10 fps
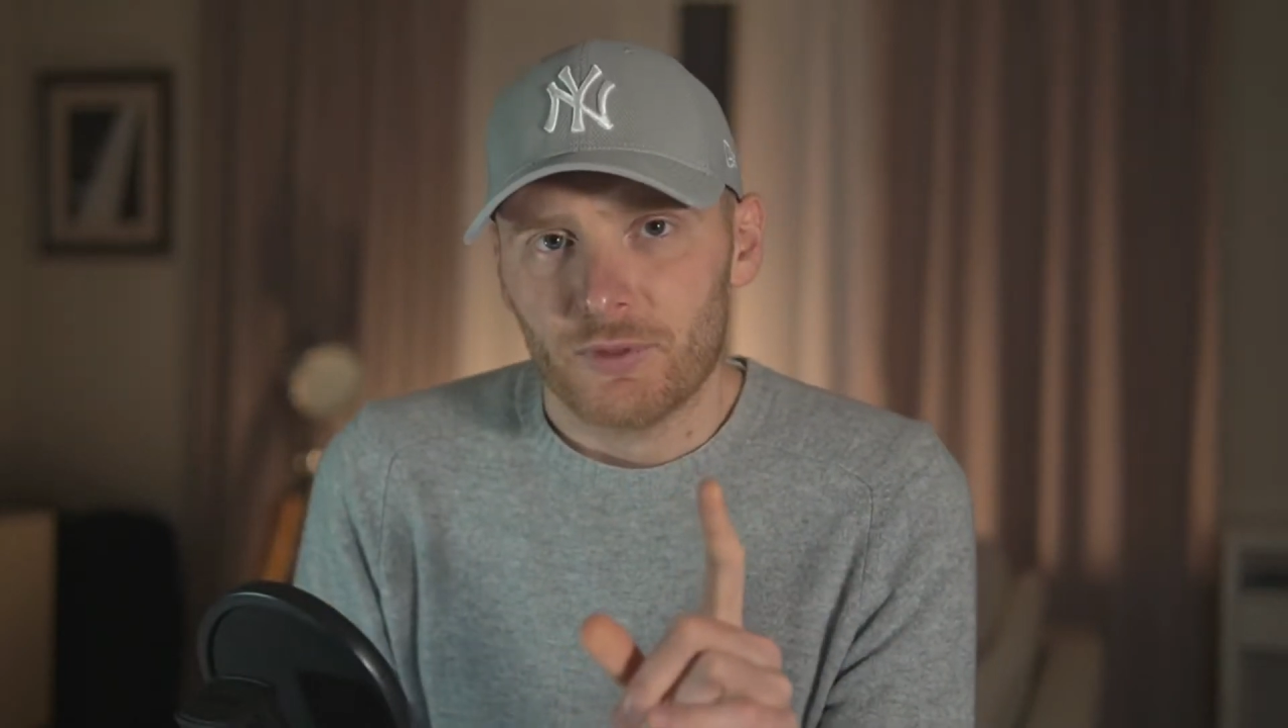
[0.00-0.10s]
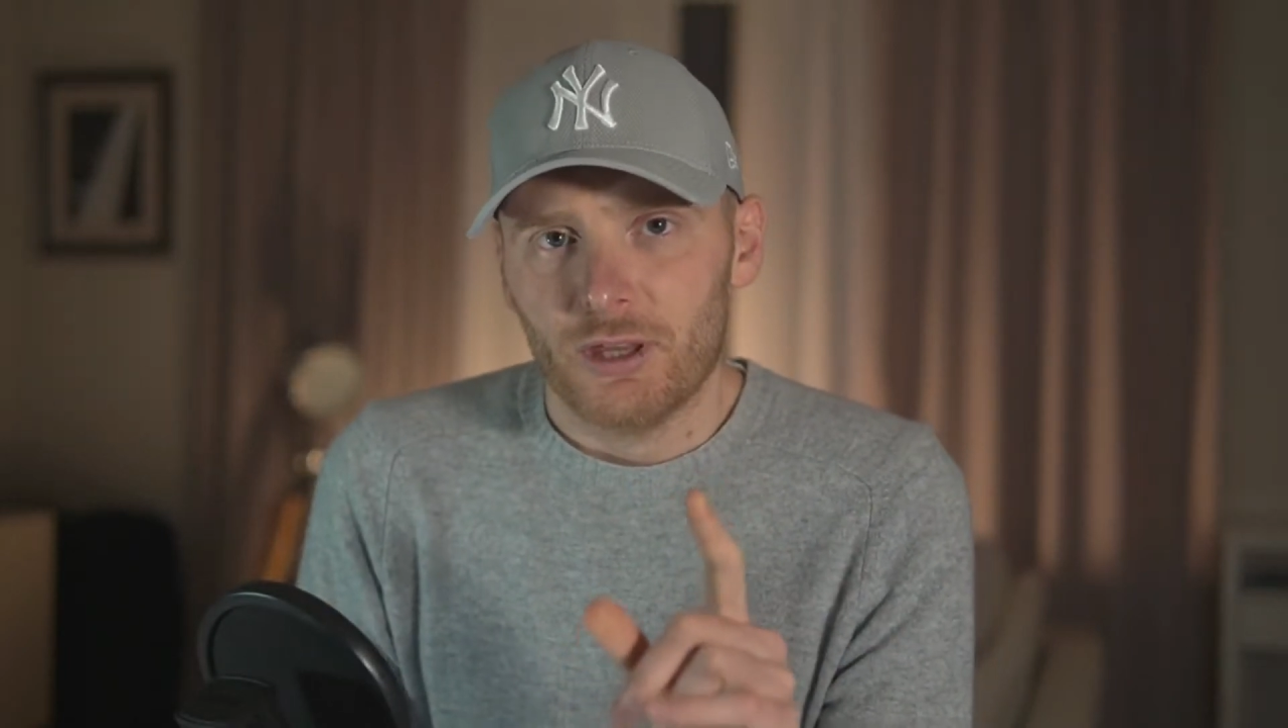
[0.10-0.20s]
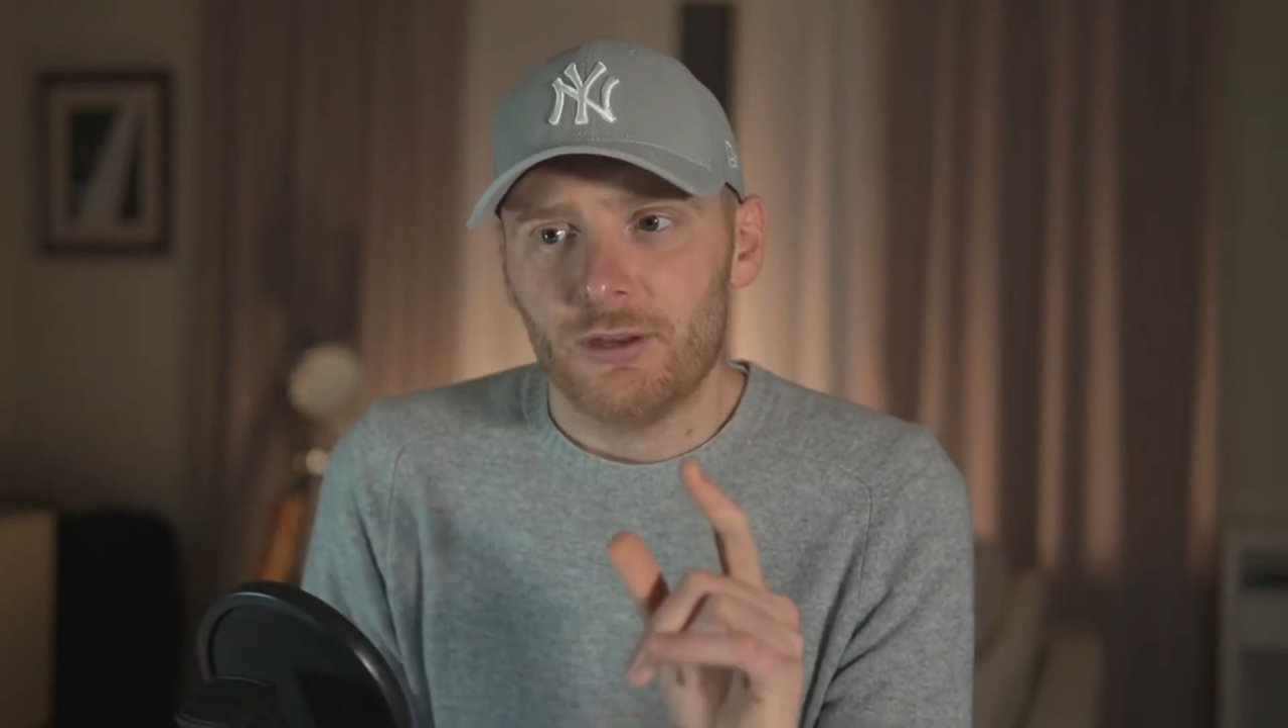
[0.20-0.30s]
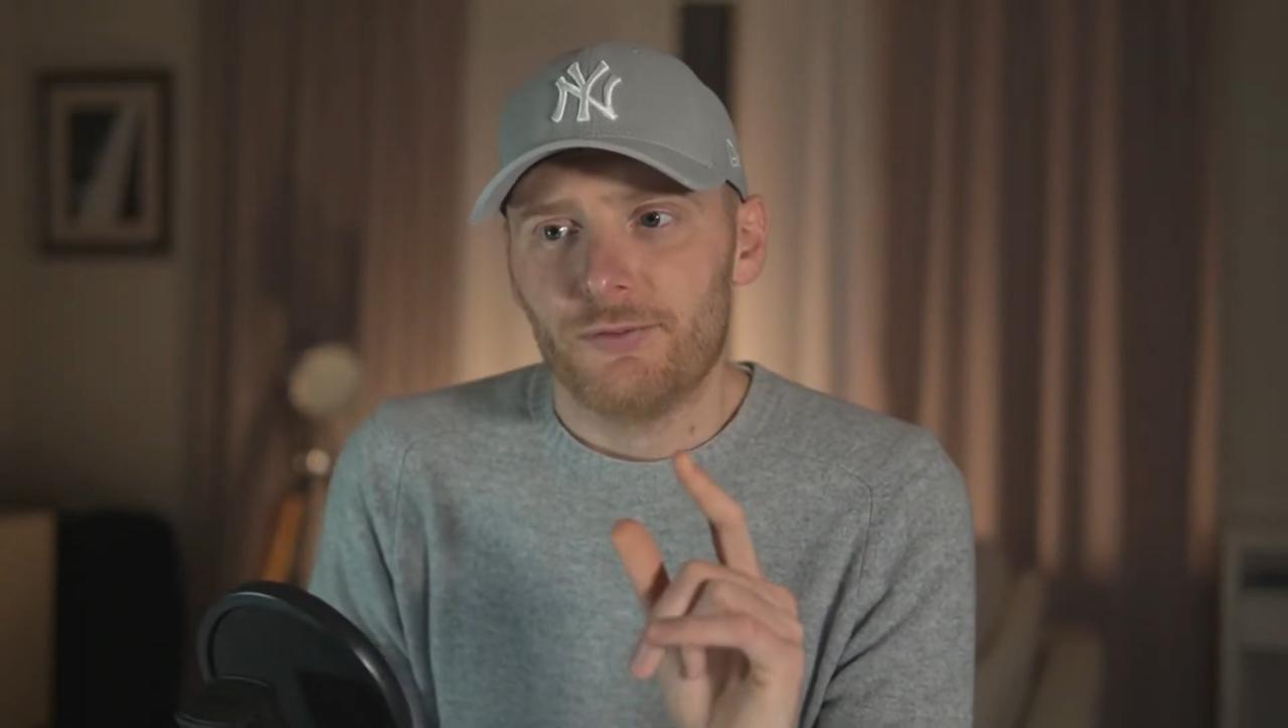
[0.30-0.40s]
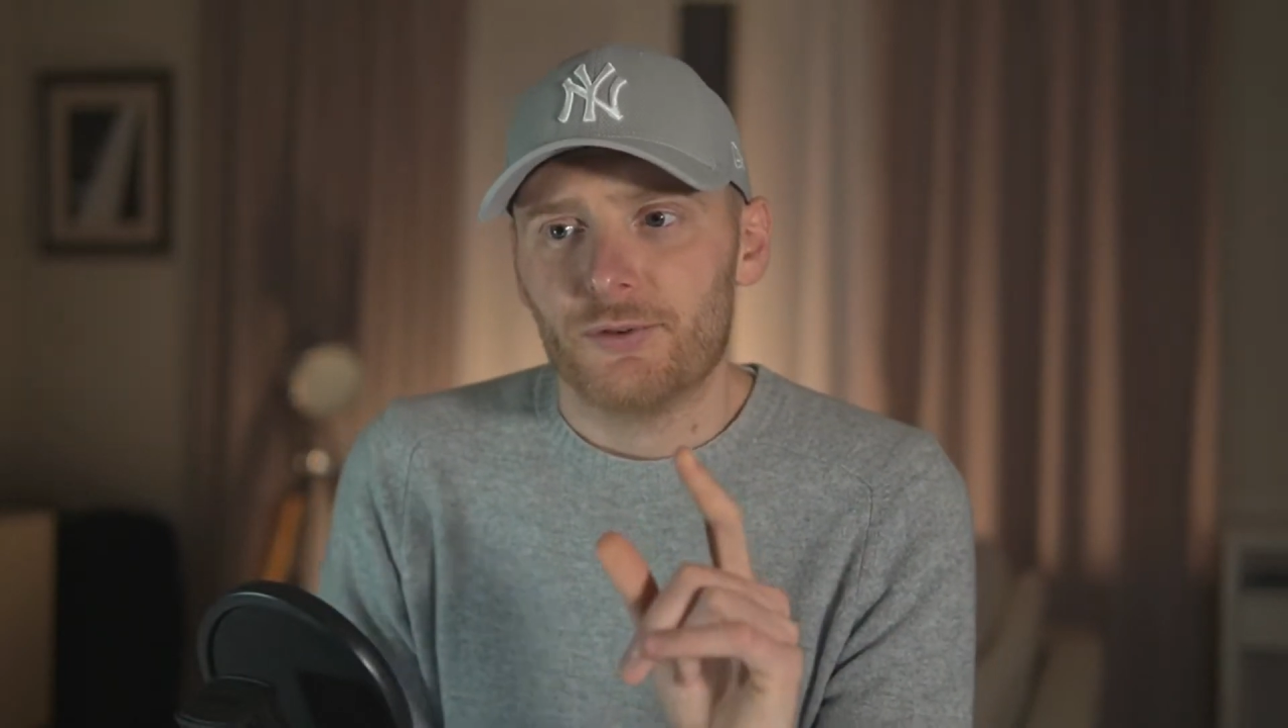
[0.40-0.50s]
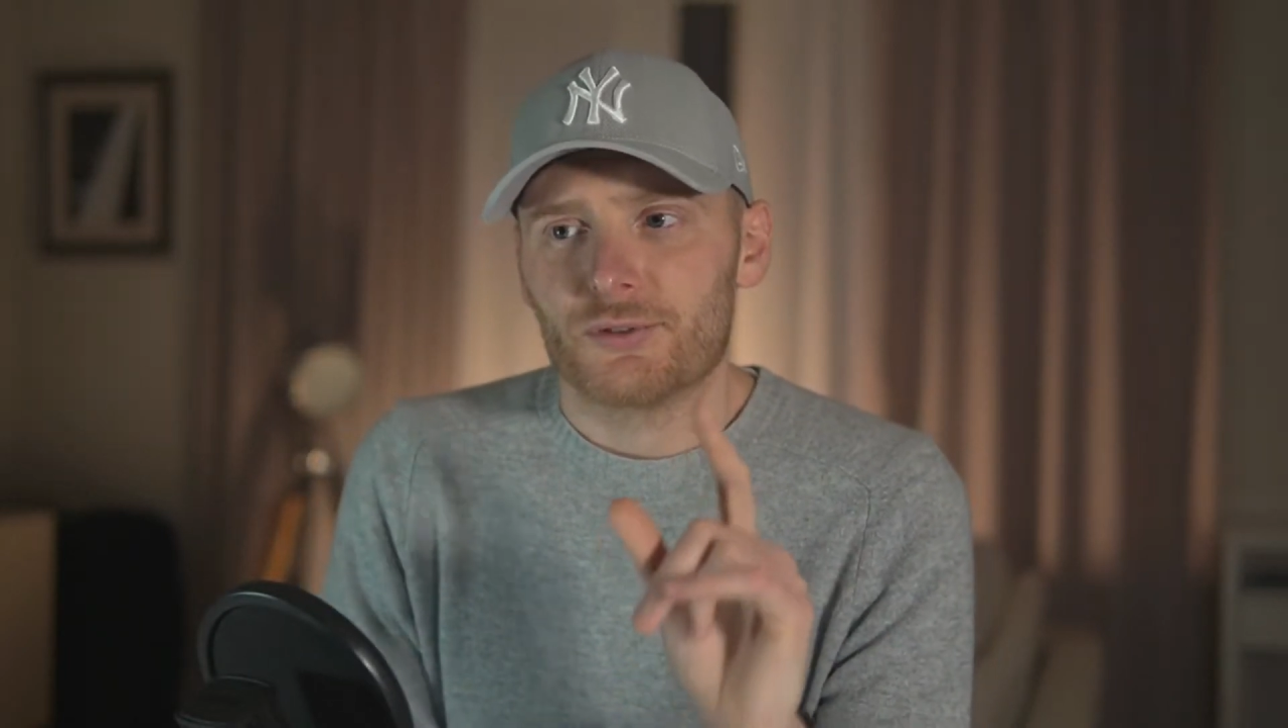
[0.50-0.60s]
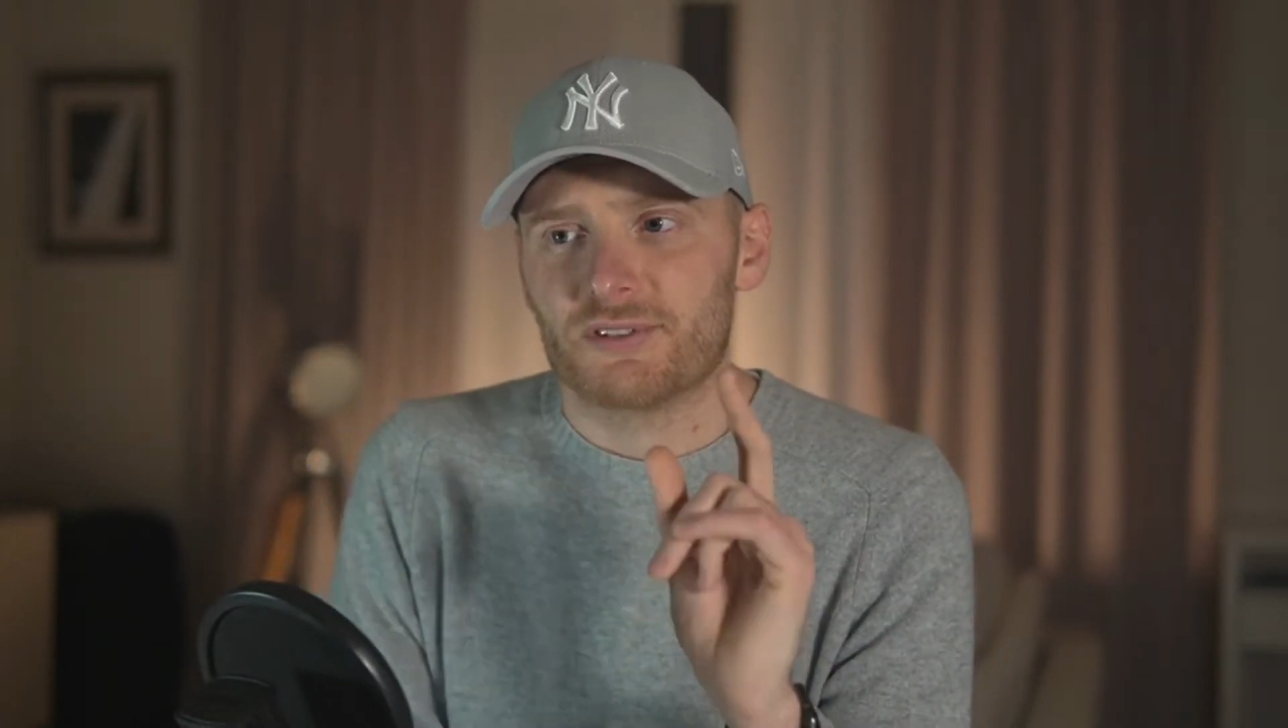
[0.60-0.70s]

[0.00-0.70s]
if you're